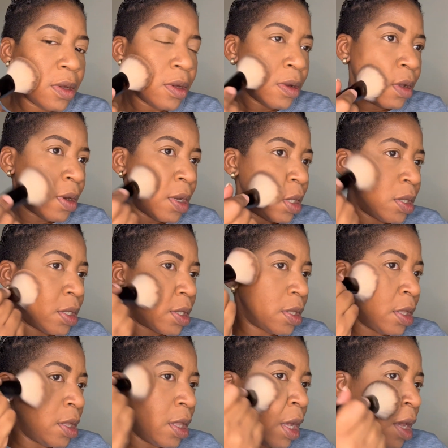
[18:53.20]
Like this.
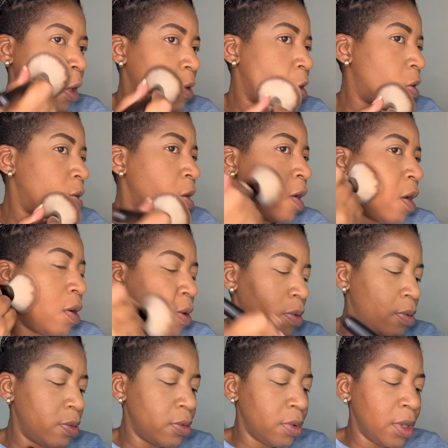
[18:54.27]
Like so.
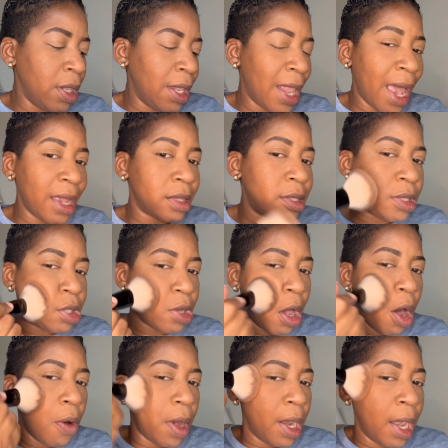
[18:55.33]
Like
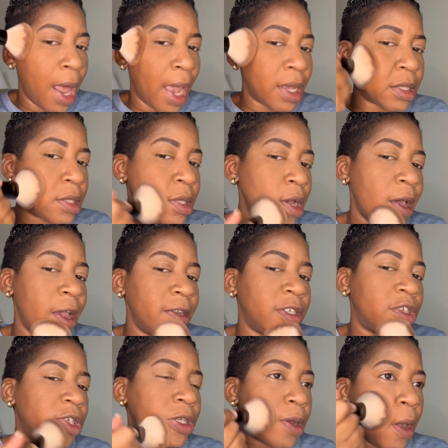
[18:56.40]
so and like
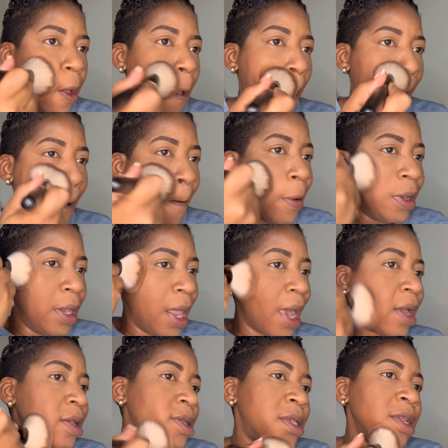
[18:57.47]
such. Like
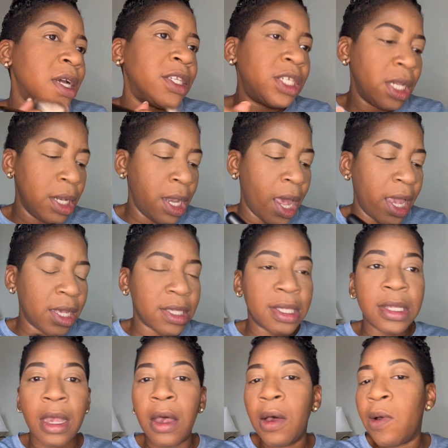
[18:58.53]
such and like
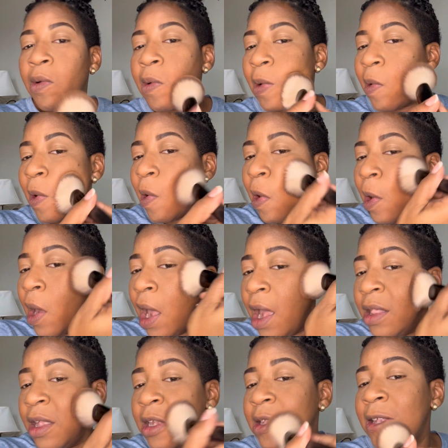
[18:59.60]
so. And
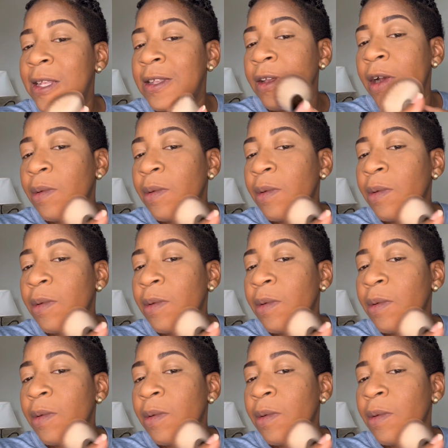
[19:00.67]
this is your